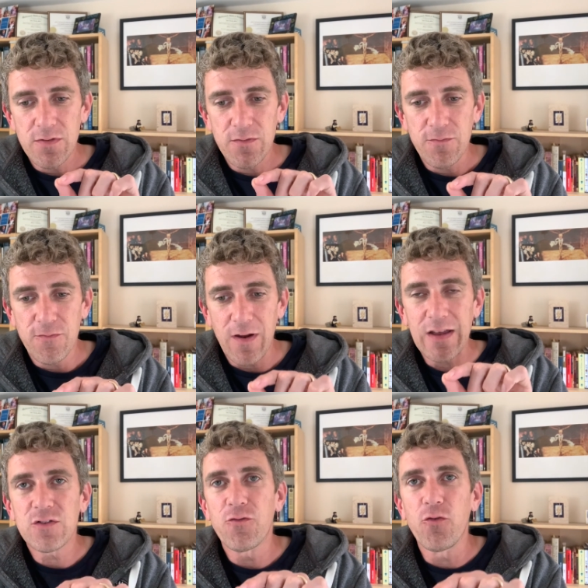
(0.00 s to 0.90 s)

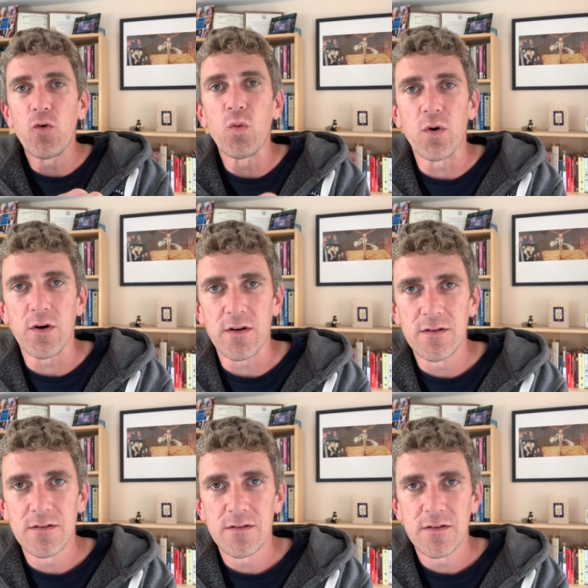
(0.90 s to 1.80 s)
fast forward
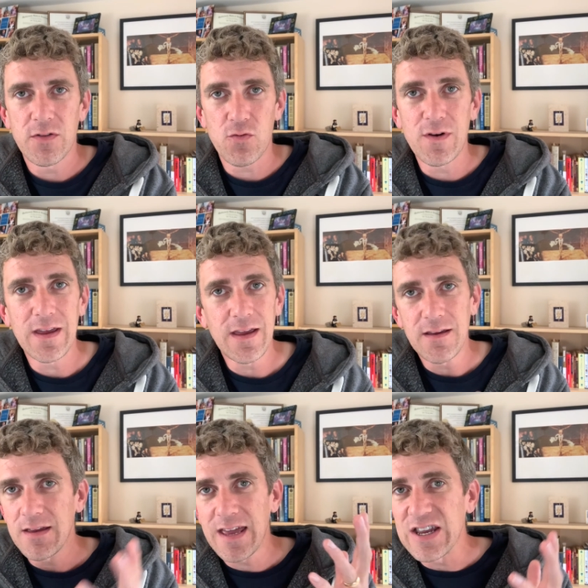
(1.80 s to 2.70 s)

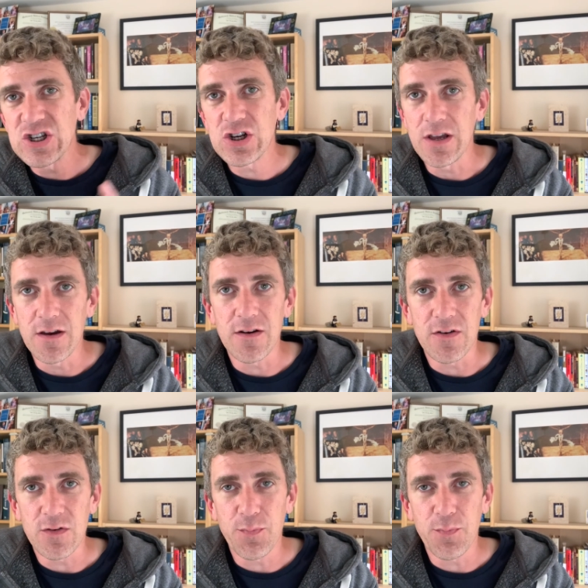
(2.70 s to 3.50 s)
3-ish years.